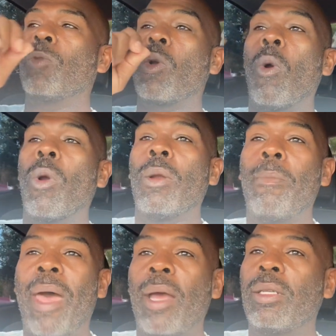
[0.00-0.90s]

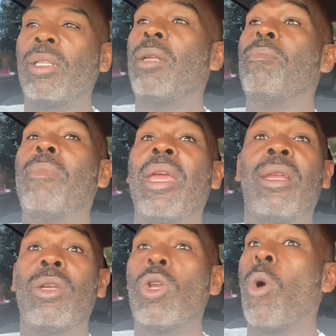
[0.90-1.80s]
cornerbacks didn't make
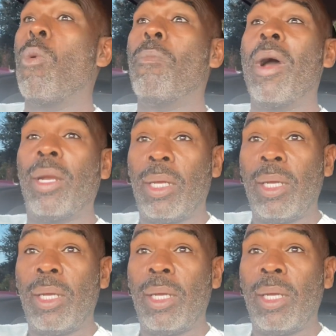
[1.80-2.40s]
no money.